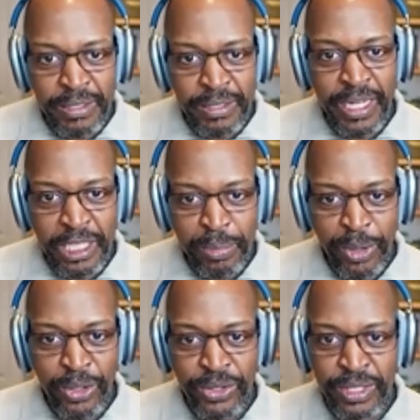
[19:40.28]

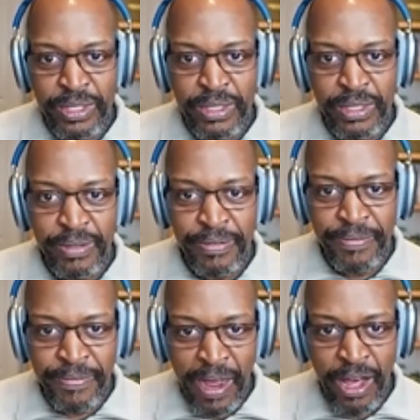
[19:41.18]
distinct persons
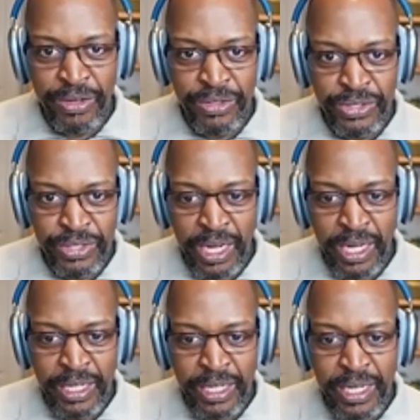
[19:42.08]
Father,
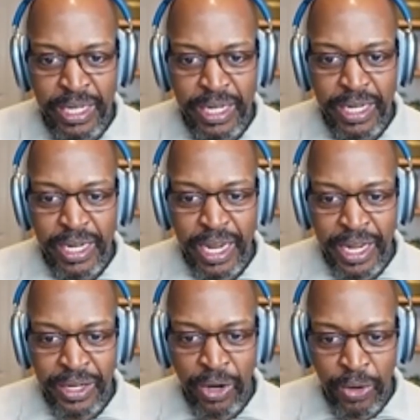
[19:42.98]
Son,
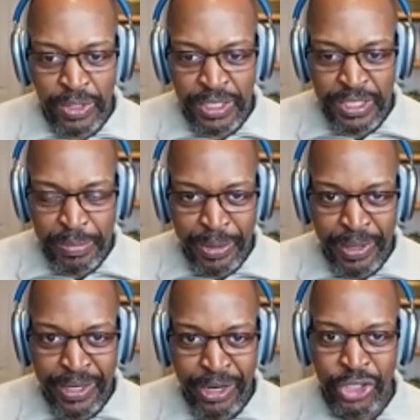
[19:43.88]
and Holy
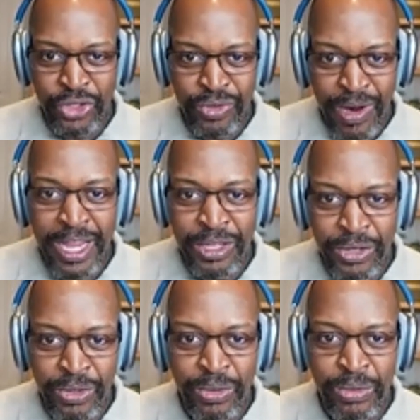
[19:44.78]
Spirit, our
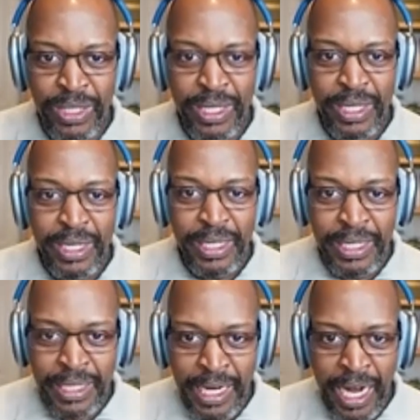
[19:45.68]
triune
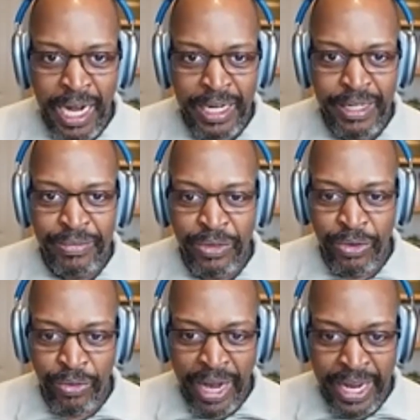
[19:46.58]
God
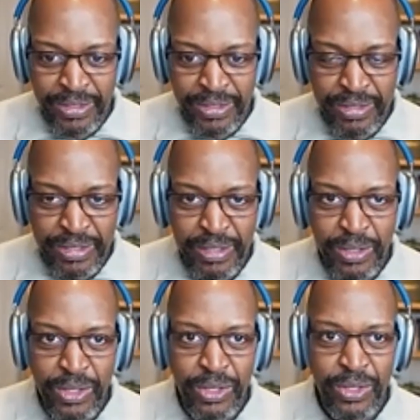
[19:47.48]
of grace.
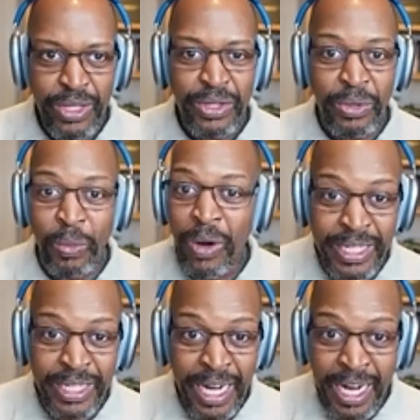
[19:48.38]
The
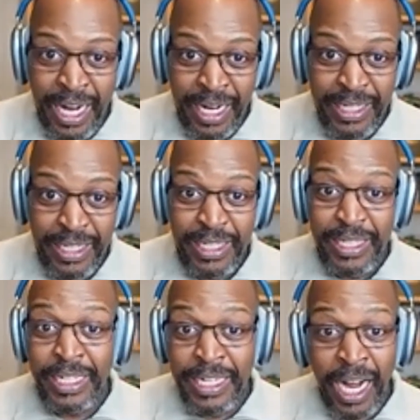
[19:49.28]
one God.
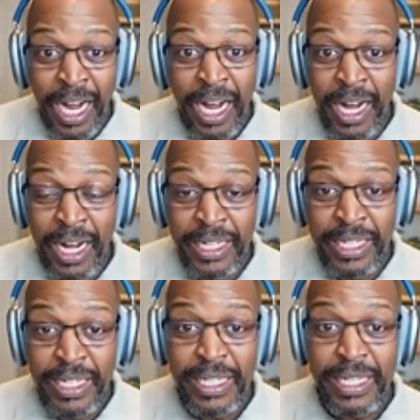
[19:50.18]

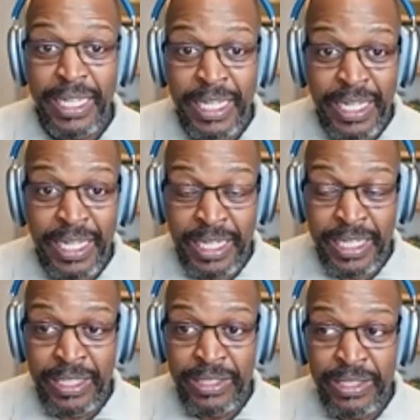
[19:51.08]
God
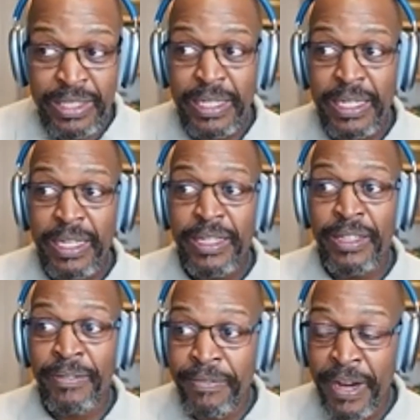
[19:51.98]
is
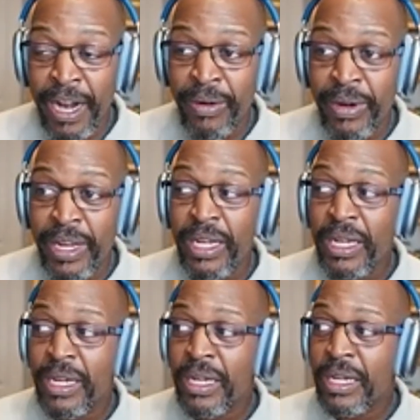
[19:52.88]
the
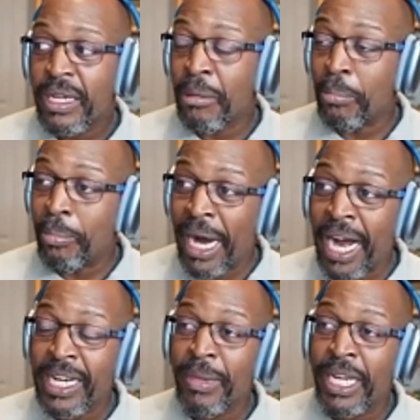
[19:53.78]
very
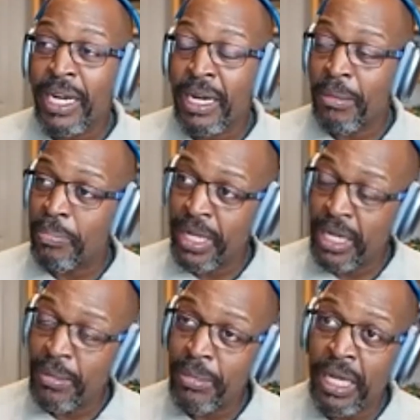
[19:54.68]
embodiment and
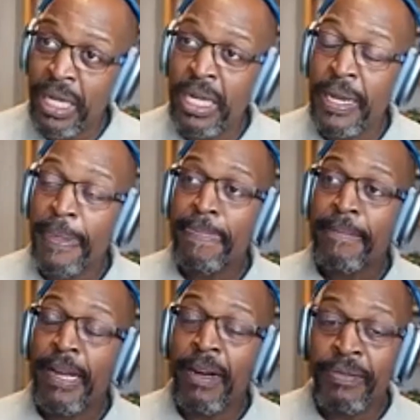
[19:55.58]
epitome
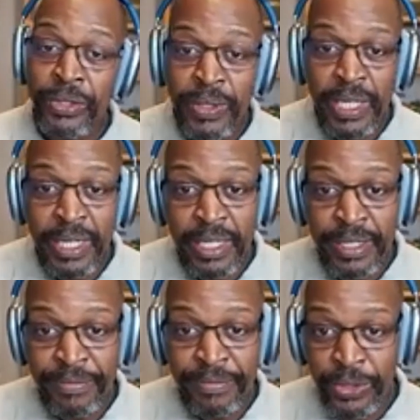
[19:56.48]
of unity
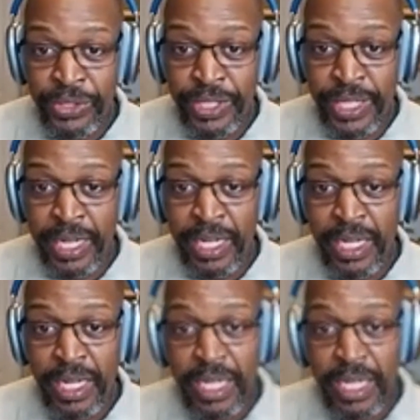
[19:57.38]
and
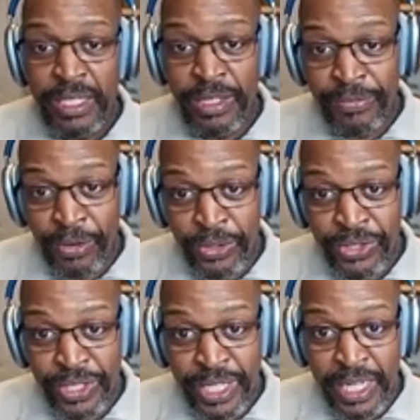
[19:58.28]
diversity,
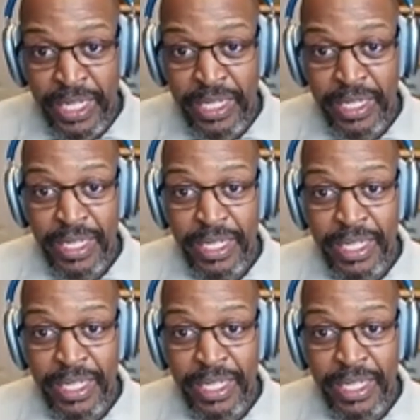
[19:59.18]
diversity